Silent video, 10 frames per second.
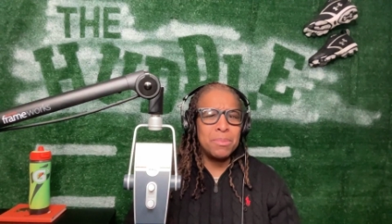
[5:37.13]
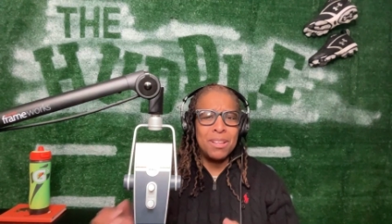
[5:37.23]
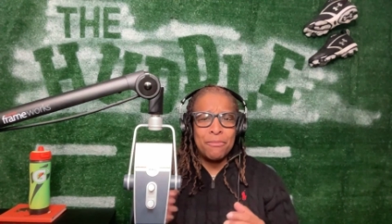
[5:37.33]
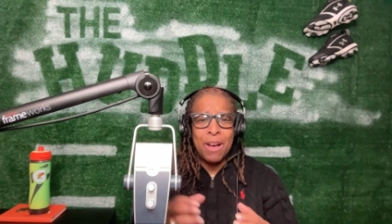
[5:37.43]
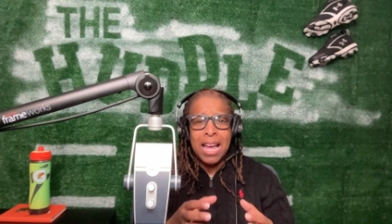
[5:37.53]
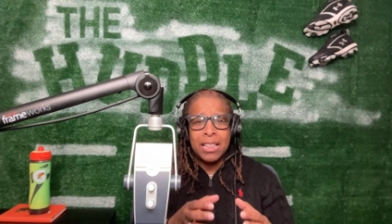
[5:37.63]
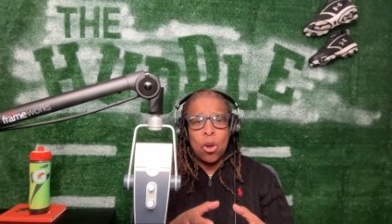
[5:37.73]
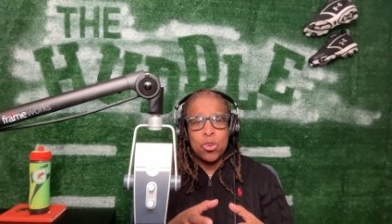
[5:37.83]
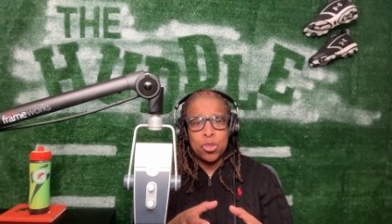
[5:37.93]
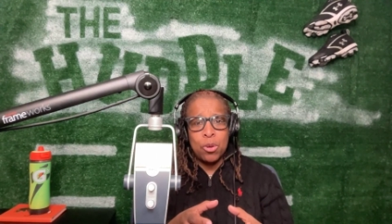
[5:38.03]
Divide
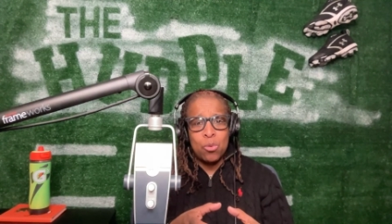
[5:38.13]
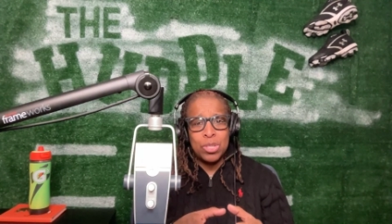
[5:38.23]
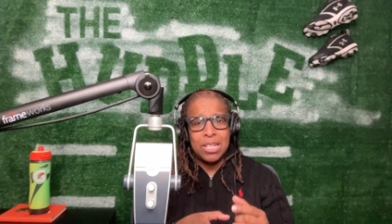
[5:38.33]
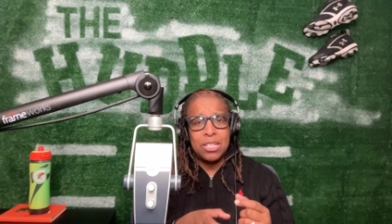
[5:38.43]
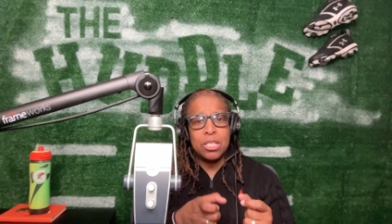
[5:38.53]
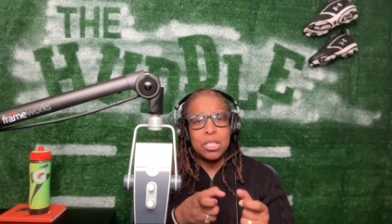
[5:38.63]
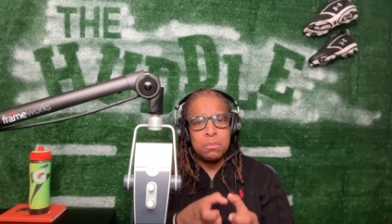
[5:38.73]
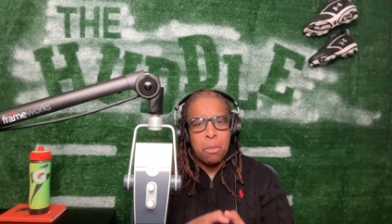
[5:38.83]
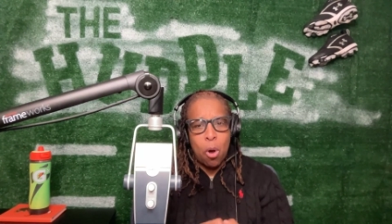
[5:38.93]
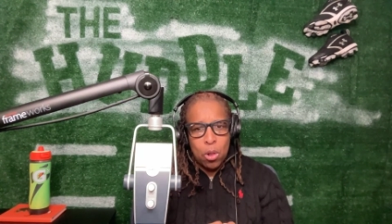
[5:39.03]
larger goals into
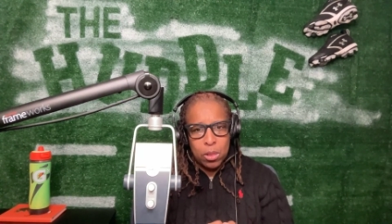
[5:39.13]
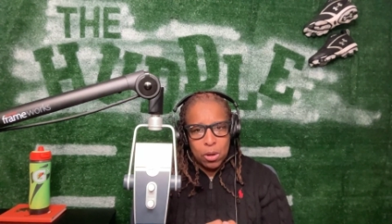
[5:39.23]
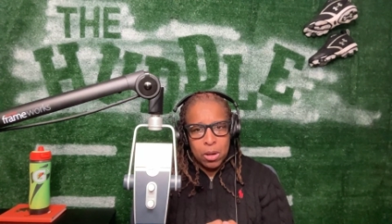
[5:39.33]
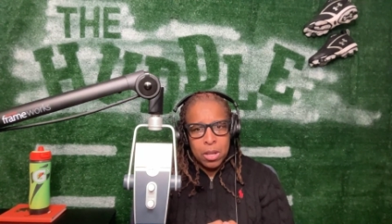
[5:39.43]
smaller,